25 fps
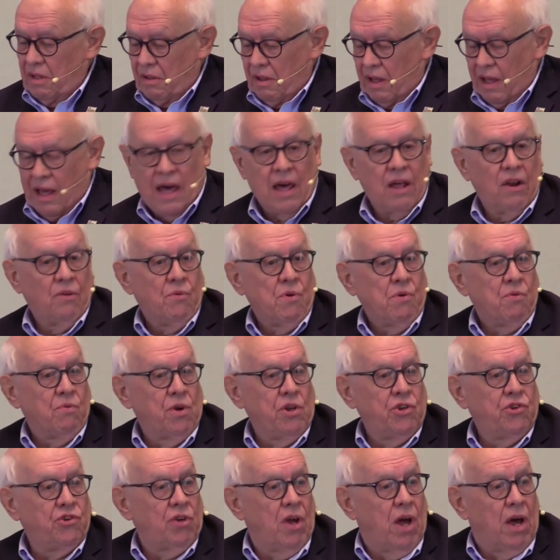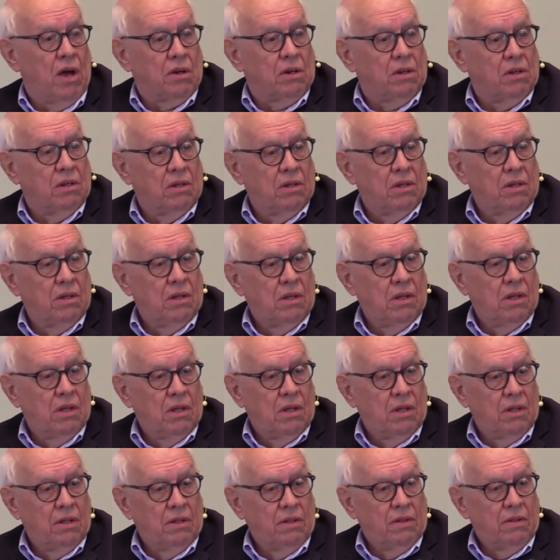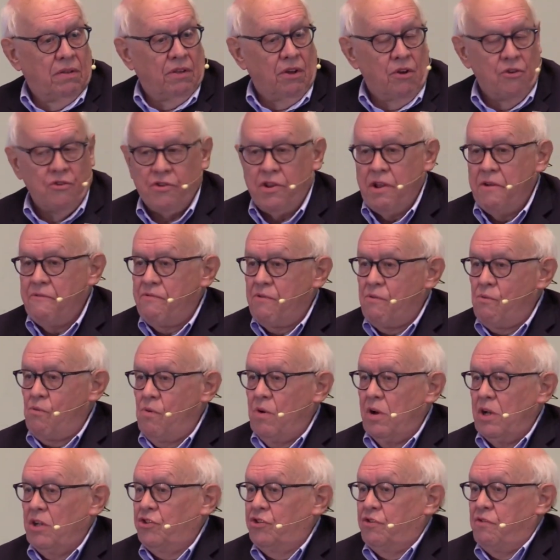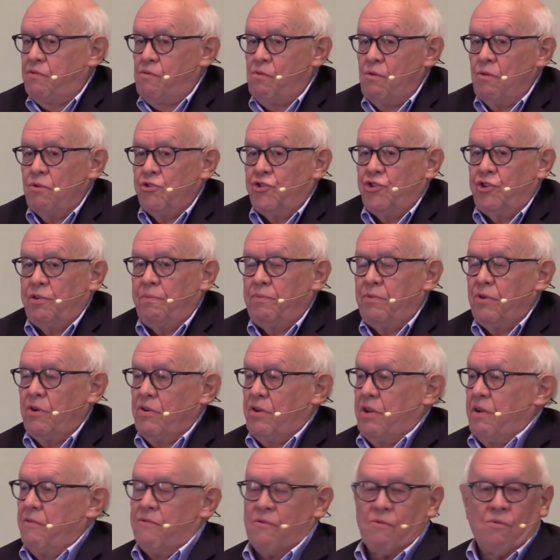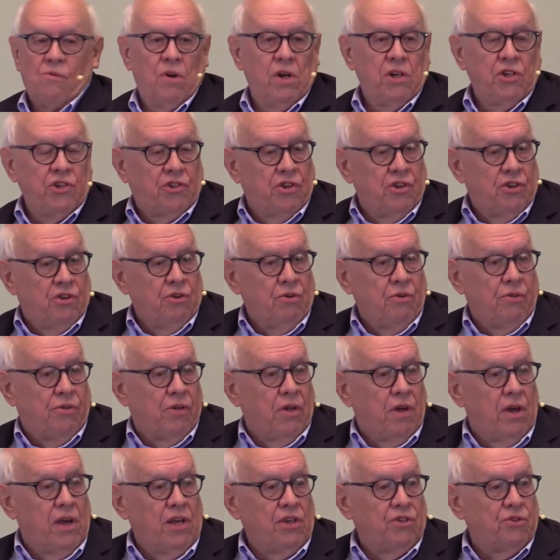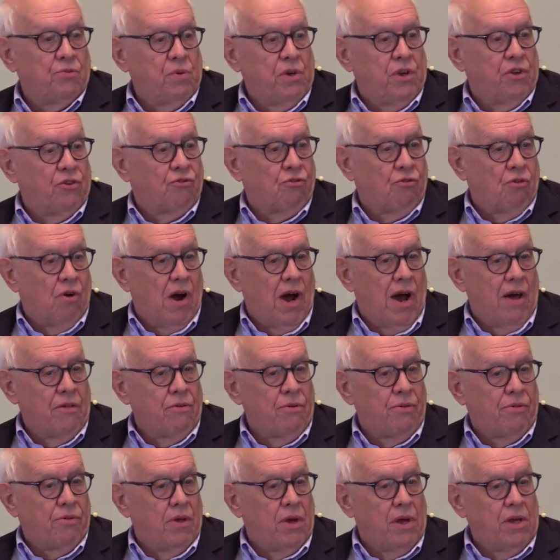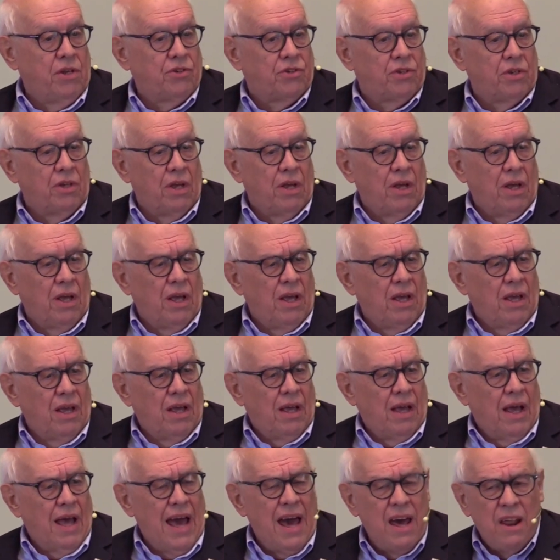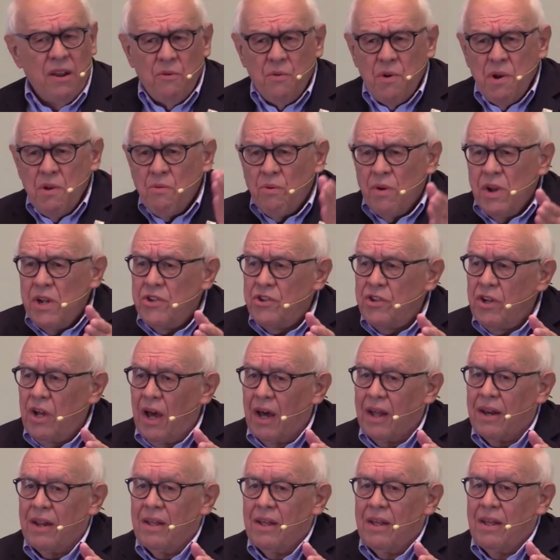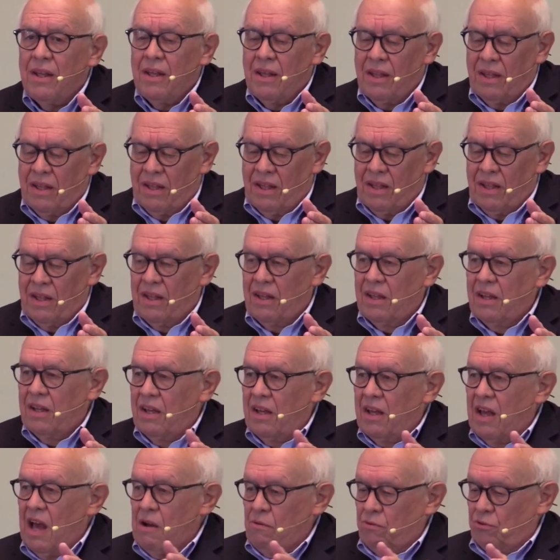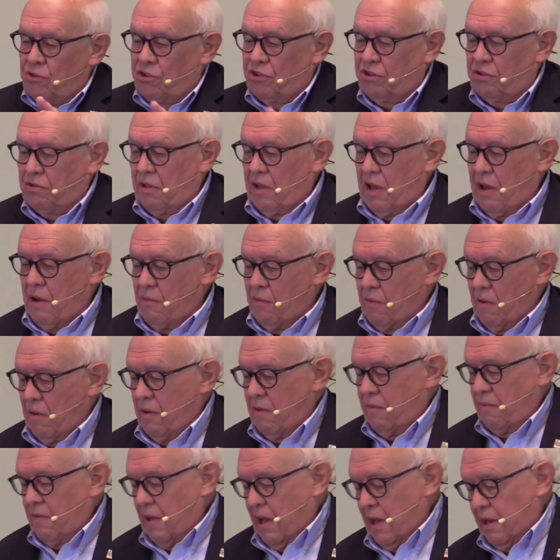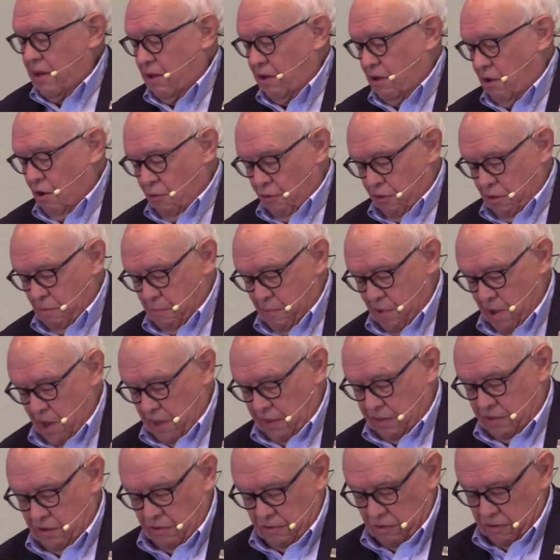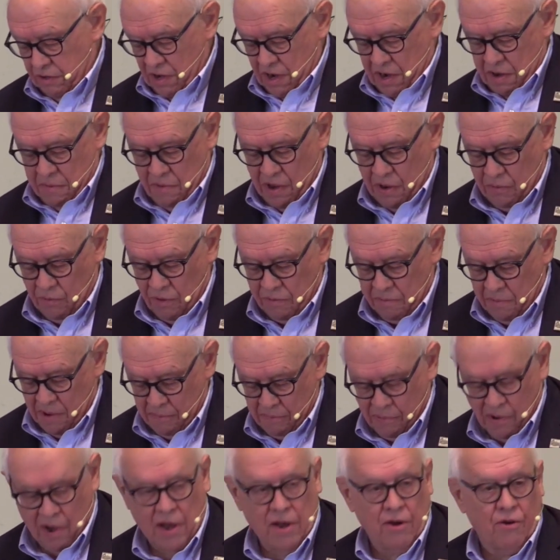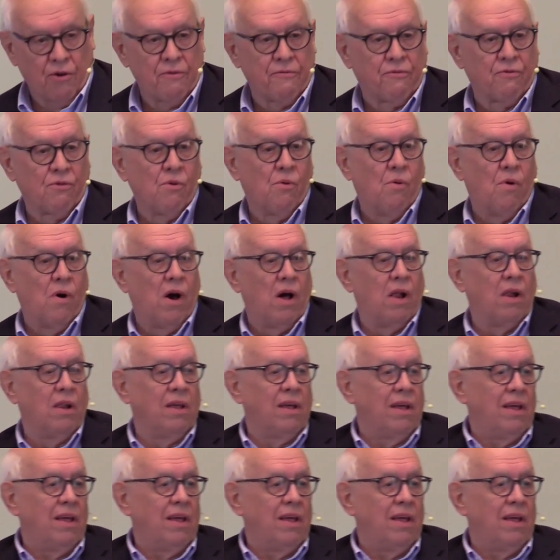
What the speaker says: How do we reach out? There are different ways of worship. There are different ways to do things. We could try other things. How do we reach out? I had to go to the bank the other day and met with my banker for a while.